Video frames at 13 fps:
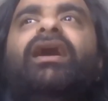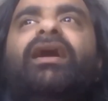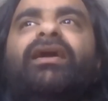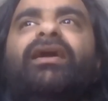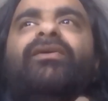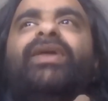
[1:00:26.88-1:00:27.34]

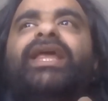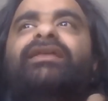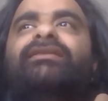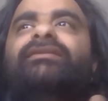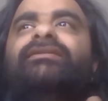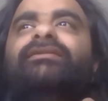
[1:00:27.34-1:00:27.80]

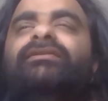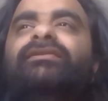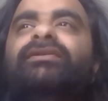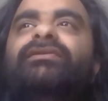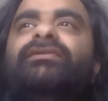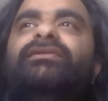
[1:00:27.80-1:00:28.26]

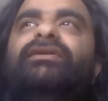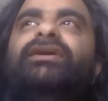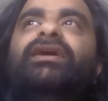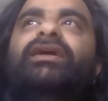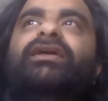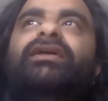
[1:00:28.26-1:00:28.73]
So
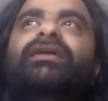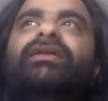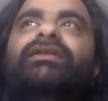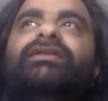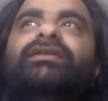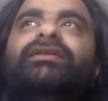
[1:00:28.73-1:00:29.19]

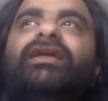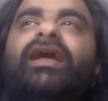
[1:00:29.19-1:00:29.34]
I'll